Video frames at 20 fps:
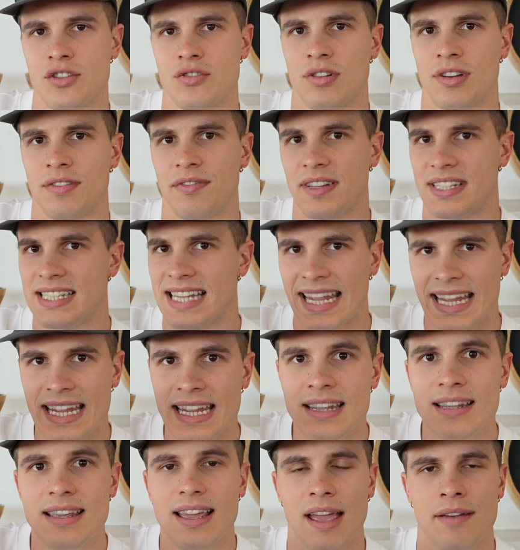
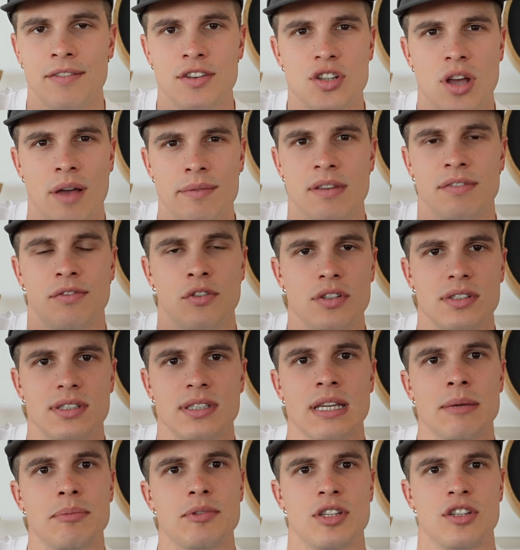fatigue every time your foot
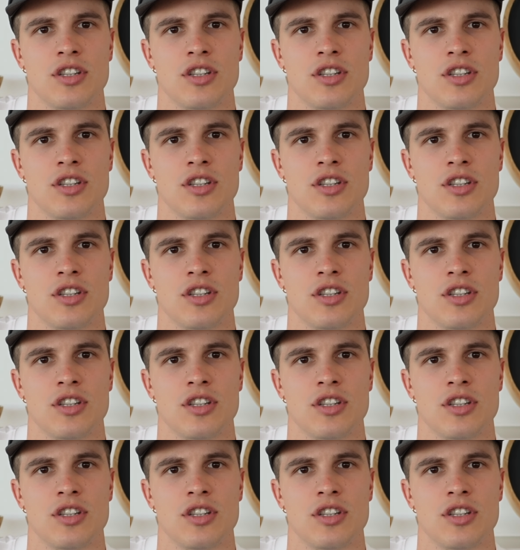slips,